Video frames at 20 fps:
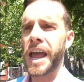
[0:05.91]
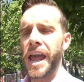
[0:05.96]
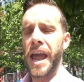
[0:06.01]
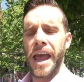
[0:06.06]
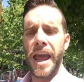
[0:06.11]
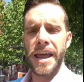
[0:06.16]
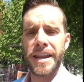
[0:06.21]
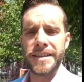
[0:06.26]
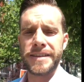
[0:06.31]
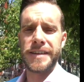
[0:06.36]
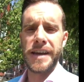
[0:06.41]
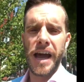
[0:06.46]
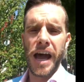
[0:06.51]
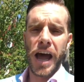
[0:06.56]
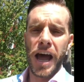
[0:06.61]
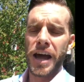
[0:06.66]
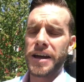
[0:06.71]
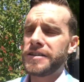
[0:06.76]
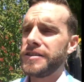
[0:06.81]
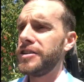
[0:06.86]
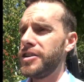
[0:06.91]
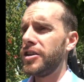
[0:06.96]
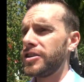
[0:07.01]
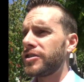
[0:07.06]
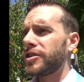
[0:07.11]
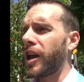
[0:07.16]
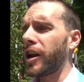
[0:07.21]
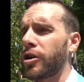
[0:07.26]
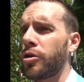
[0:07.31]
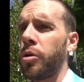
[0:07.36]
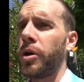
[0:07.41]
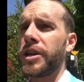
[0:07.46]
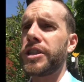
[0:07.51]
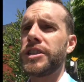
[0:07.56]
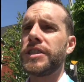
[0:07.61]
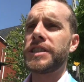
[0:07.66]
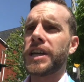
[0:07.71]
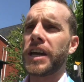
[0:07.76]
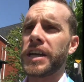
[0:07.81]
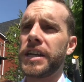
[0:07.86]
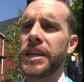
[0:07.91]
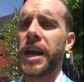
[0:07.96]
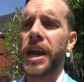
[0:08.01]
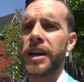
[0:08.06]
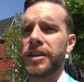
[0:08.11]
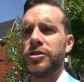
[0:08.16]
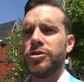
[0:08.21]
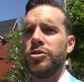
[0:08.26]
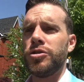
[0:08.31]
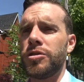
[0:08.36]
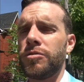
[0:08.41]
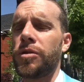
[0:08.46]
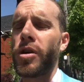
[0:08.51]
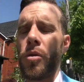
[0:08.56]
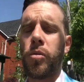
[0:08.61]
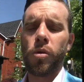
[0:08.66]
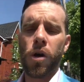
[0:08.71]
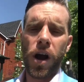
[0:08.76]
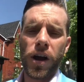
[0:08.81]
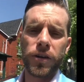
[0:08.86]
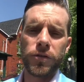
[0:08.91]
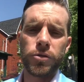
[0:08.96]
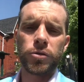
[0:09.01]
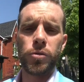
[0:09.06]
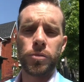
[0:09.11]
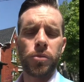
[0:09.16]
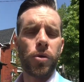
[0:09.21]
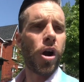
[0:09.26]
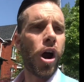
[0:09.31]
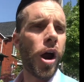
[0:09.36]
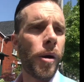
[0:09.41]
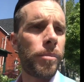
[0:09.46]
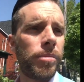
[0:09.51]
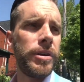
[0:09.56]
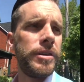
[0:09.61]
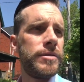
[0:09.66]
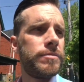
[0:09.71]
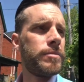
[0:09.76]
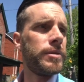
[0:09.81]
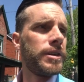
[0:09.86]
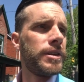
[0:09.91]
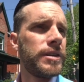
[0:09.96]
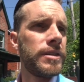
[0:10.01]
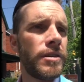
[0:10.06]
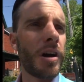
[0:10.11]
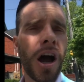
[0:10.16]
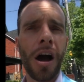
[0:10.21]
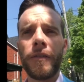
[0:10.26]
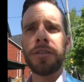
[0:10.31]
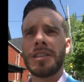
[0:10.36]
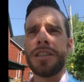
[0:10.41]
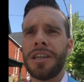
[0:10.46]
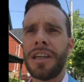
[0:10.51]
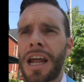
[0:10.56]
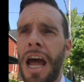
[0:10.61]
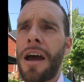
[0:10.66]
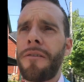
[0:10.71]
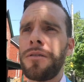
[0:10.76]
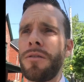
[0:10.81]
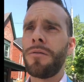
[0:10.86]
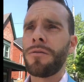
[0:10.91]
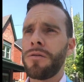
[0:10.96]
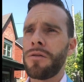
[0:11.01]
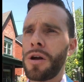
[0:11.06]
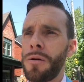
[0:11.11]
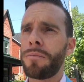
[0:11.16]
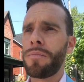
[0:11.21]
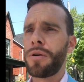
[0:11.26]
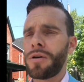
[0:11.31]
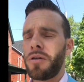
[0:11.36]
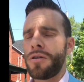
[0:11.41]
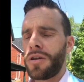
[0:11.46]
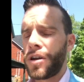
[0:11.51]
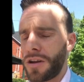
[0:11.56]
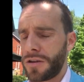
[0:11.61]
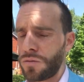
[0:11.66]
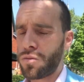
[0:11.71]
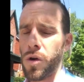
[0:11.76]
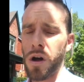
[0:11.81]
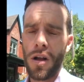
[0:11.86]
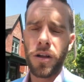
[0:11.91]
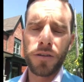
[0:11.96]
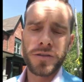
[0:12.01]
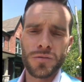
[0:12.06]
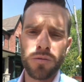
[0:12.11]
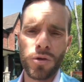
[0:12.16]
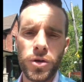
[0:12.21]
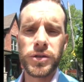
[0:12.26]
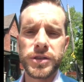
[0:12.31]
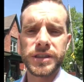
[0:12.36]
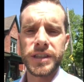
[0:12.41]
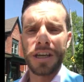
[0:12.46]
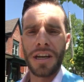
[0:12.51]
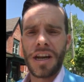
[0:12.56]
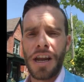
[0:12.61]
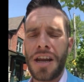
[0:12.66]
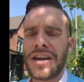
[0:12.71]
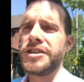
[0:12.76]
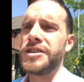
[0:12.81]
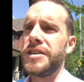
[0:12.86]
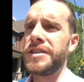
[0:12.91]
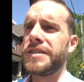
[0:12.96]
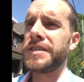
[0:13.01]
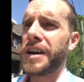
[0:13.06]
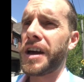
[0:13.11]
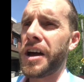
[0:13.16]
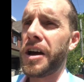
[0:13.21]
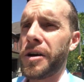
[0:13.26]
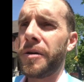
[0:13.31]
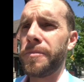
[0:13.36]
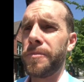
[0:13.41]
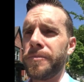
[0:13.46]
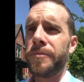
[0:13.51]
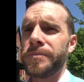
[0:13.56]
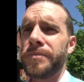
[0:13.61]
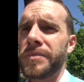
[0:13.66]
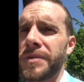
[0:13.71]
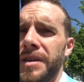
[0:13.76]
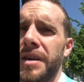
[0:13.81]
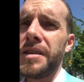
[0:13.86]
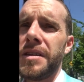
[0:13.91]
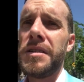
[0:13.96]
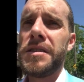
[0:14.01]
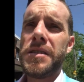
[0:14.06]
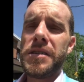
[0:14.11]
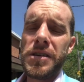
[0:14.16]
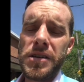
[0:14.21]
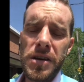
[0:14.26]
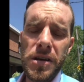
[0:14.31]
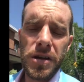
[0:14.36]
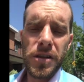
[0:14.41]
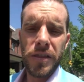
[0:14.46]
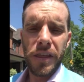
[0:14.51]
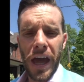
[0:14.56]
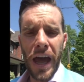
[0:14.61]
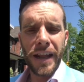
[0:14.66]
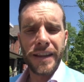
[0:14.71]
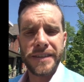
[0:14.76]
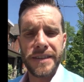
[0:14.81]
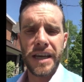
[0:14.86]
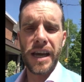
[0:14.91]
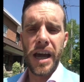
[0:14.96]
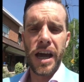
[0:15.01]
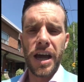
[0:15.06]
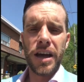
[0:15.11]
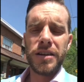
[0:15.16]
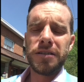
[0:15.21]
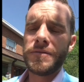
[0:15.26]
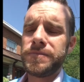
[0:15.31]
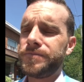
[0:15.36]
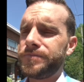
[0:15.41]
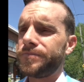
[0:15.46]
and there's a lot of questions I get usually when I'm walking through properties, being obviously an avid flipper as well as real estate agent, that